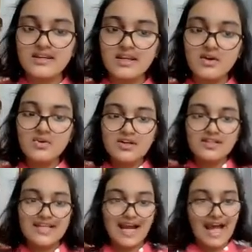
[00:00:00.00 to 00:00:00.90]
Now
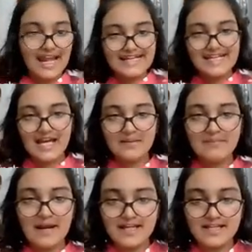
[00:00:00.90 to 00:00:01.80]
the height
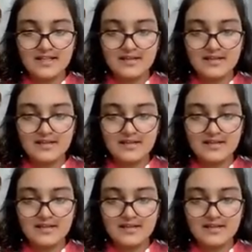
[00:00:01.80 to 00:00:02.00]
and padding.